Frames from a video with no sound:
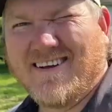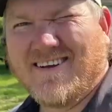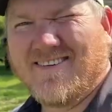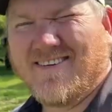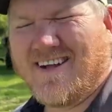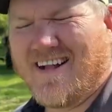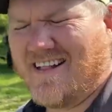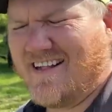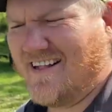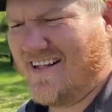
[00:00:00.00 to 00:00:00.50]

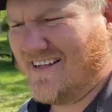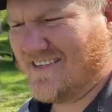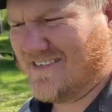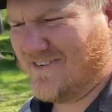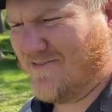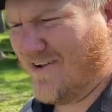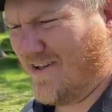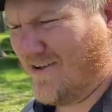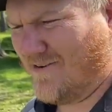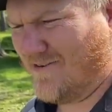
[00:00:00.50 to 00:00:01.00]
You're like, I need an
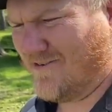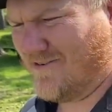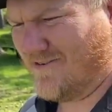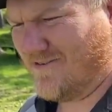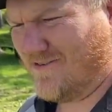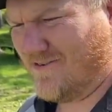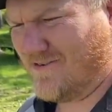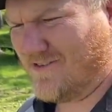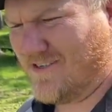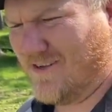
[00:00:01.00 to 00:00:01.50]
excavator
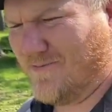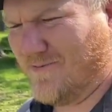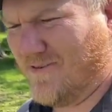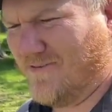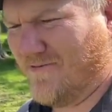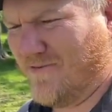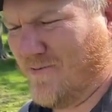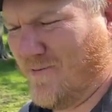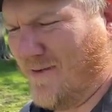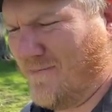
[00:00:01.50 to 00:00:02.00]
or
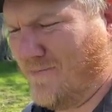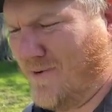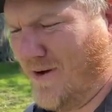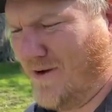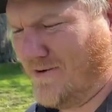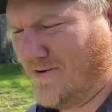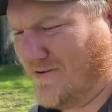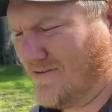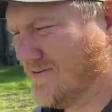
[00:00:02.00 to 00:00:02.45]
something for my boat.